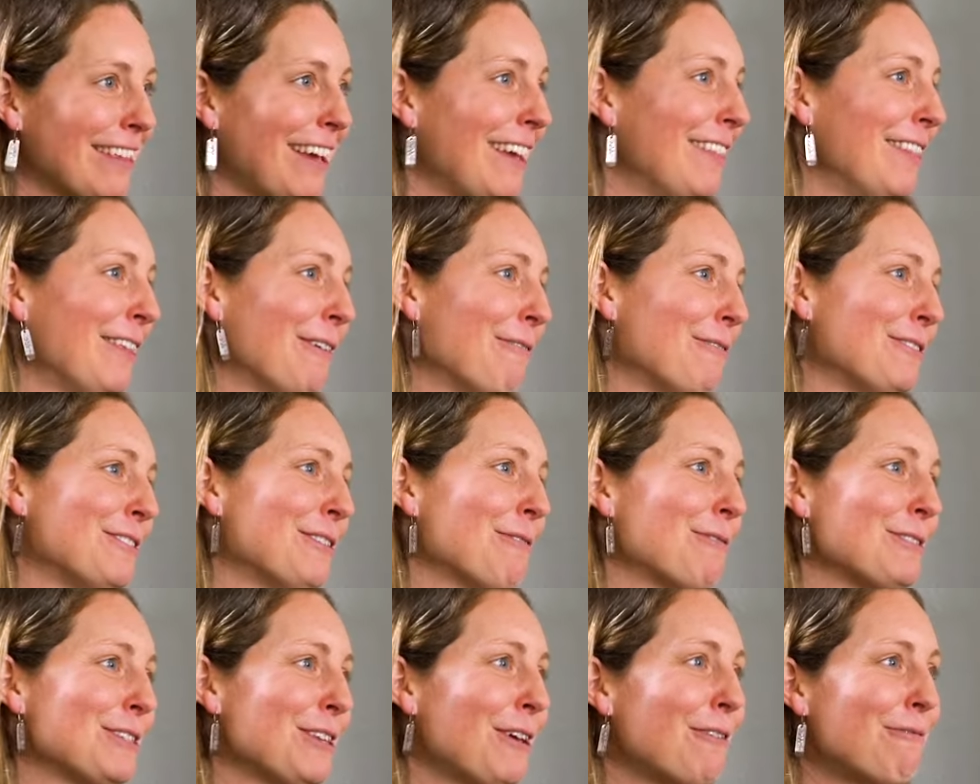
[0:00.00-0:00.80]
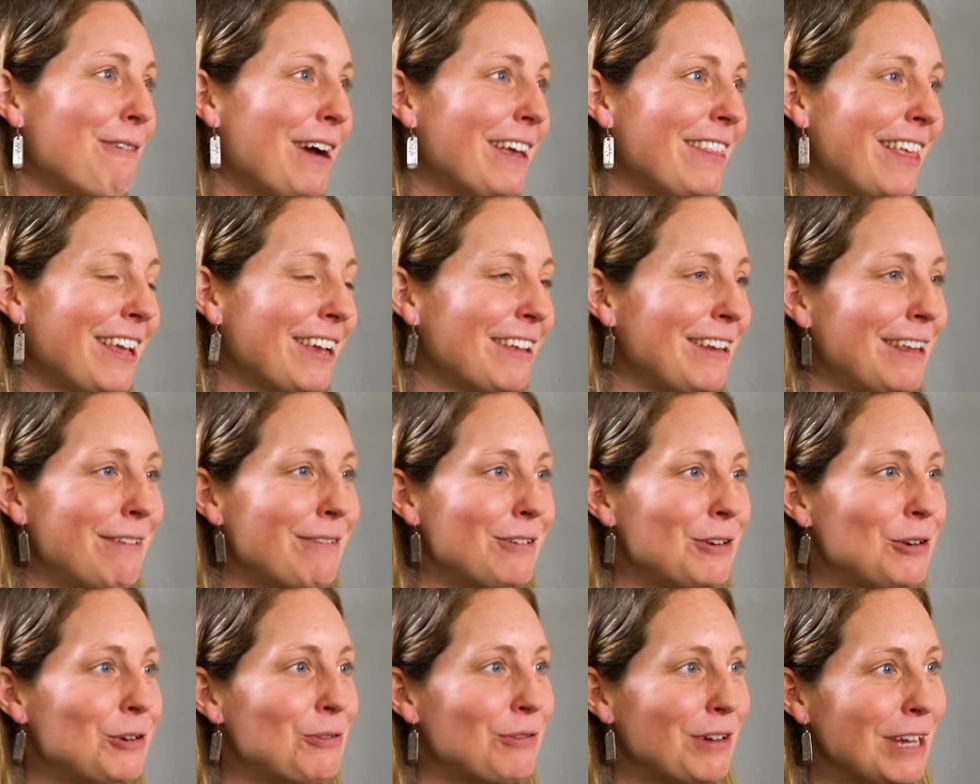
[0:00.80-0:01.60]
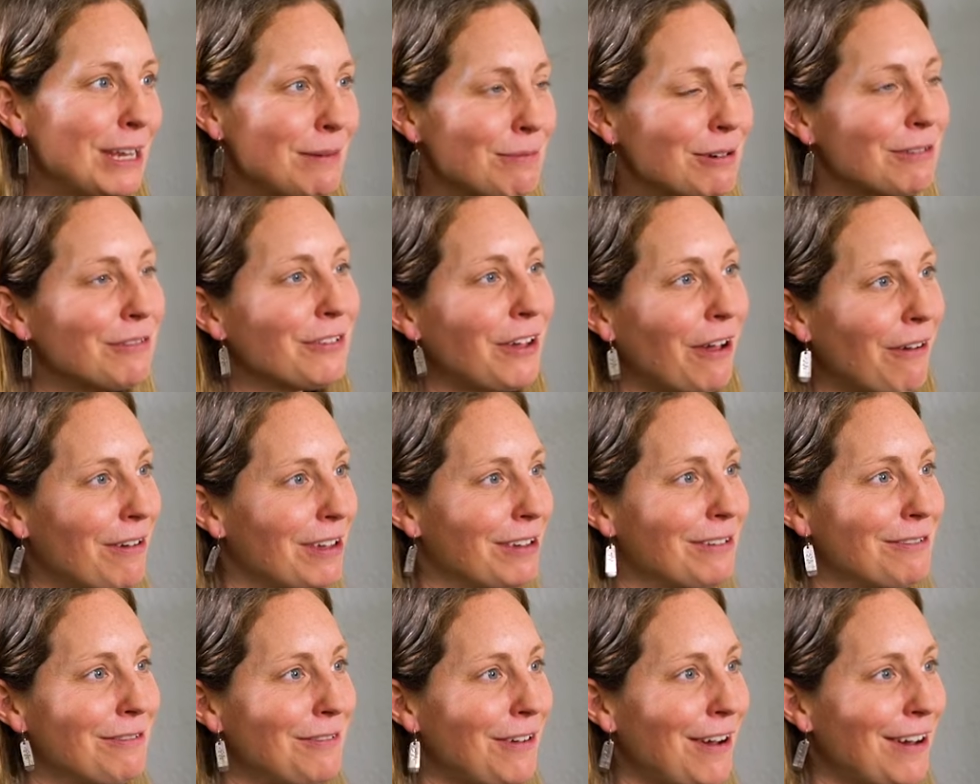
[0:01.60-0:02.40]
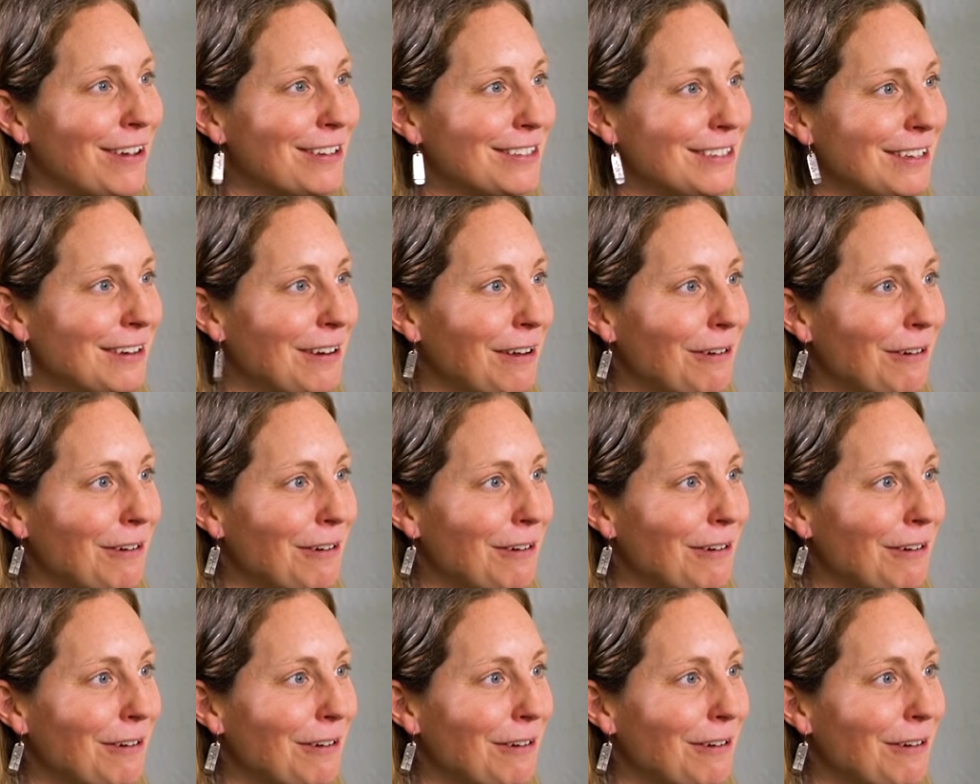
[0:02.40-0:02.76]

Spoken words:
then. There was no way they could even dream of going fast